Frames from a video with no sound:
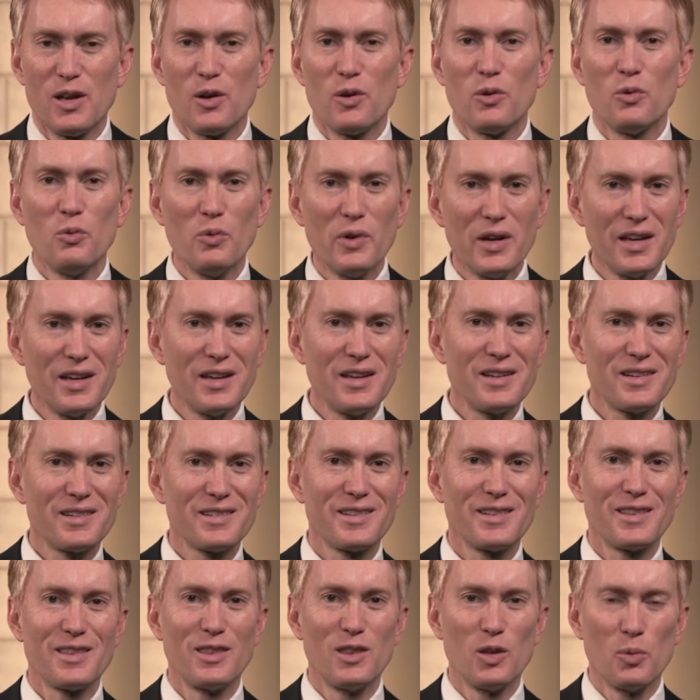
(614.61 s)
We,
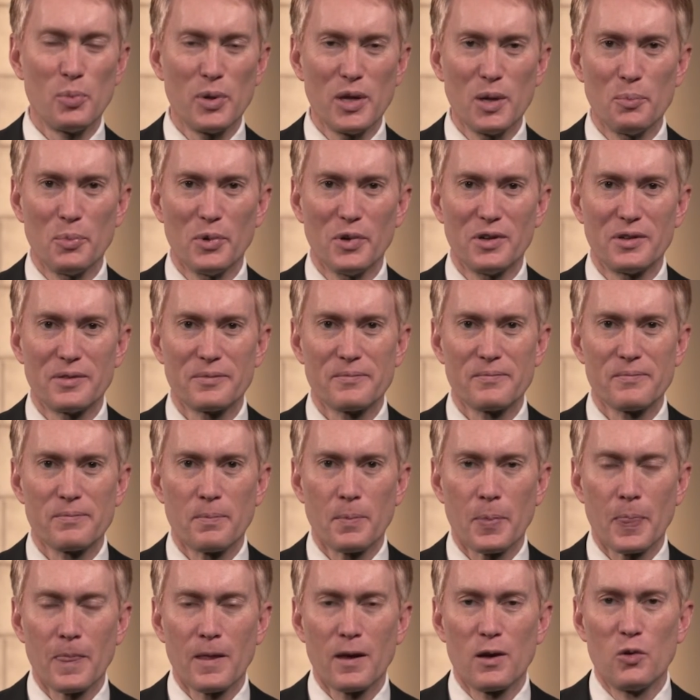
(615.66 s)
the people.
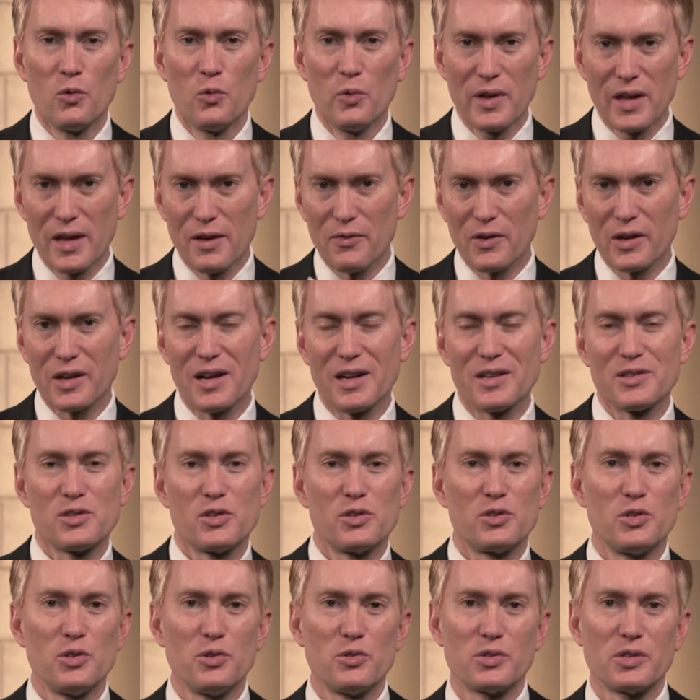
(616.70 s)
We have a
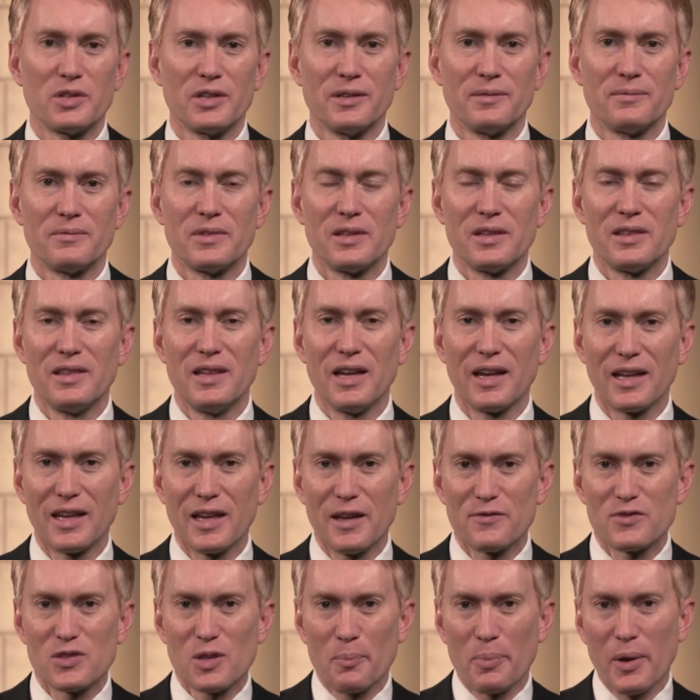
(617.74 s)
constitution that
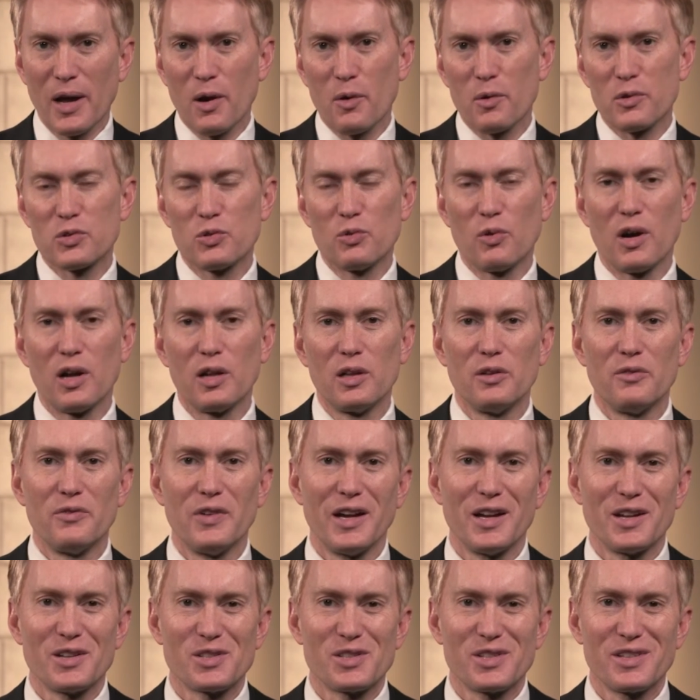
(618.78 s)
gives the power to all of
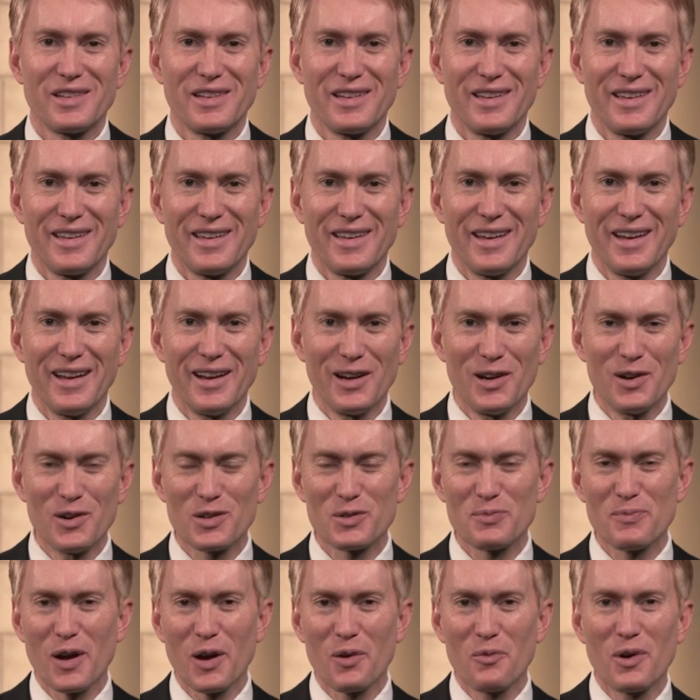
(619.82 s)
us. And
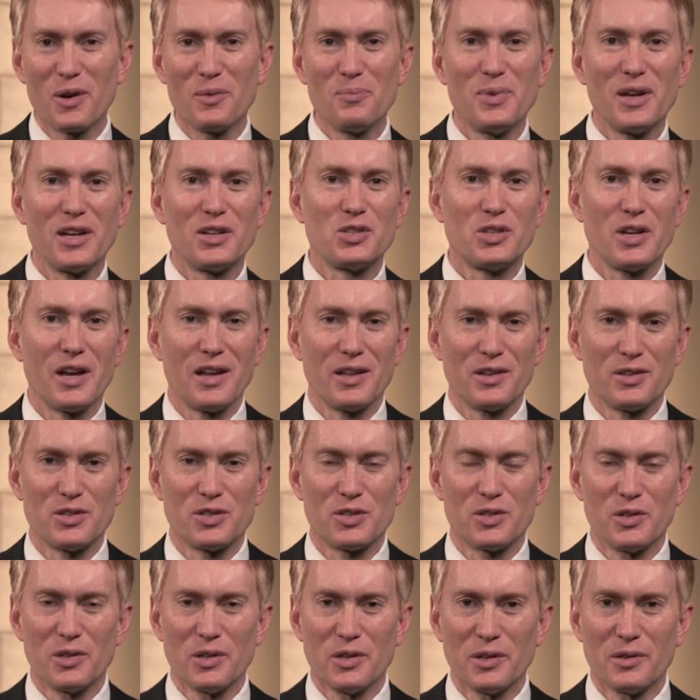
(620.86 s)
here's my one big challenge
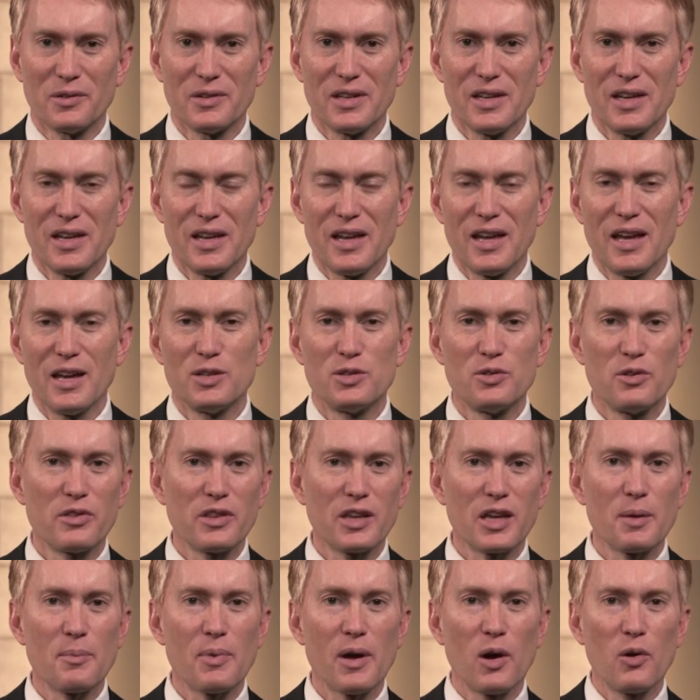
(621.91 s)
to you. As you
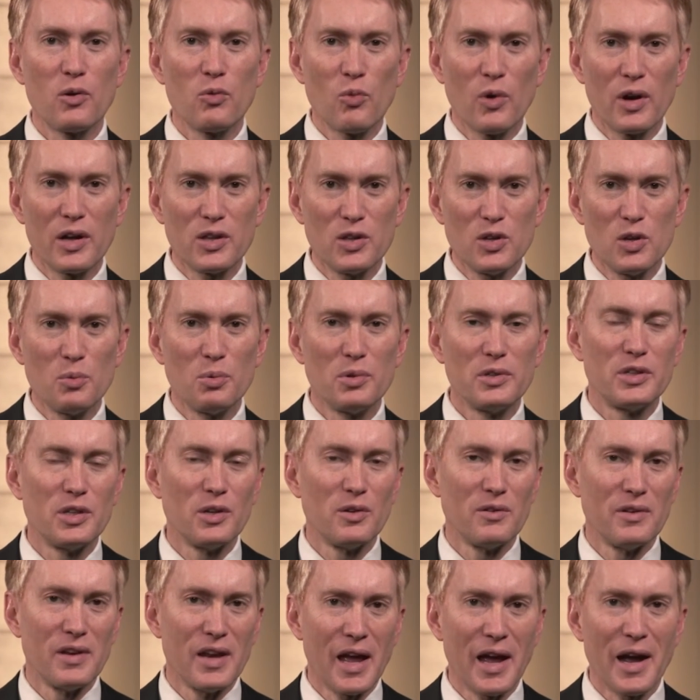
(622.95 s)
think about what you will do
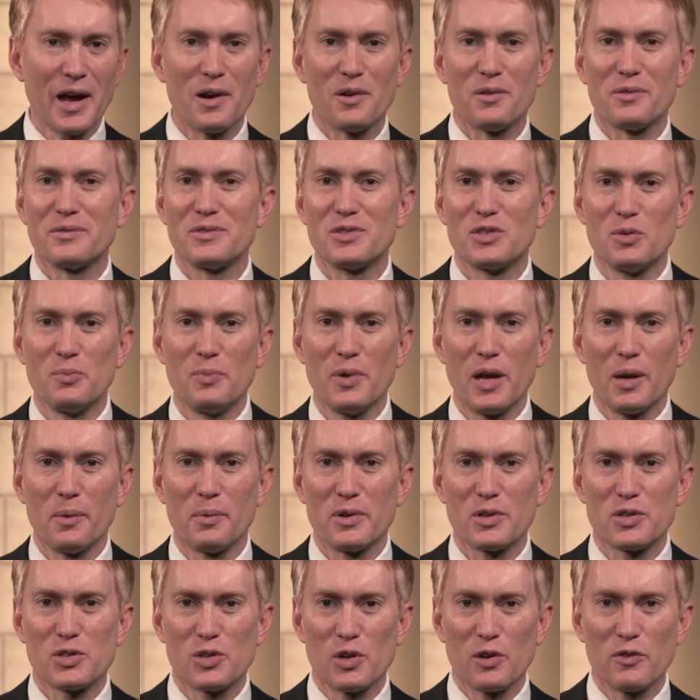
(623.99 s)
now to be able
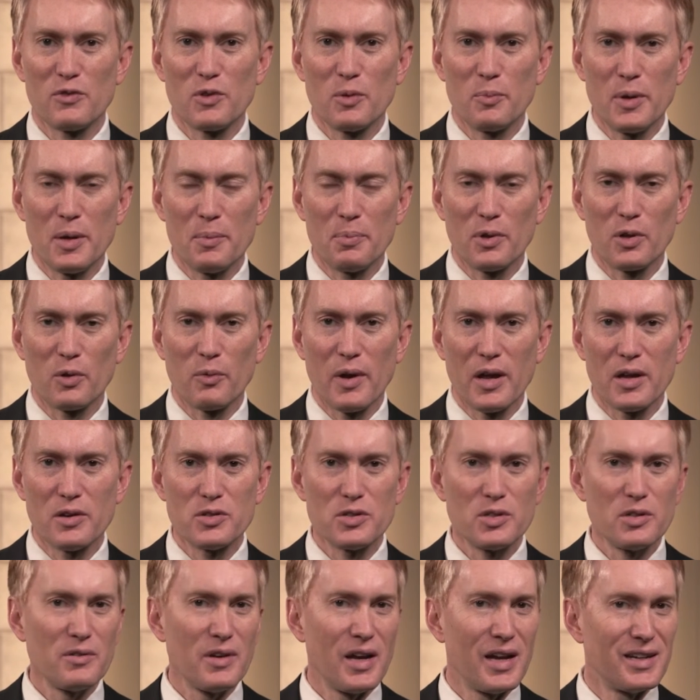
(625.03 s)
to serve the people around
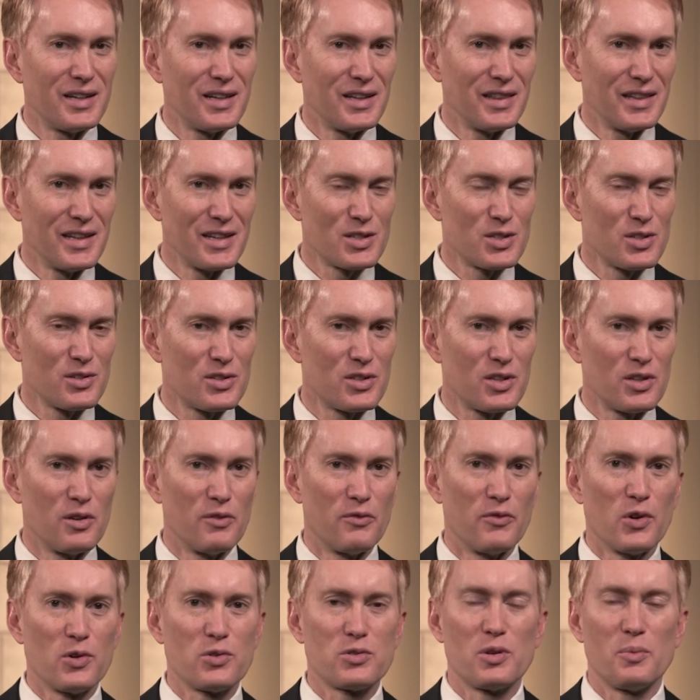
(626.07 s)
you and to listen to
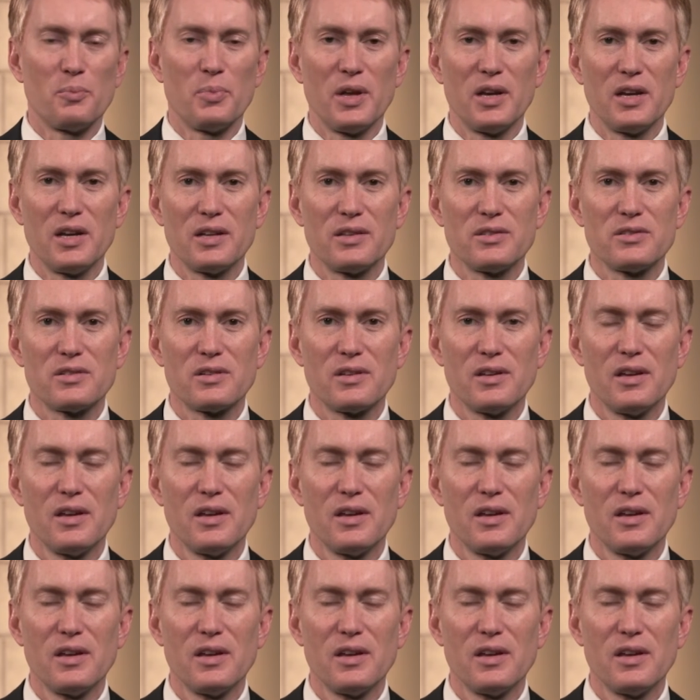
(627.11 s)
diverse opinions,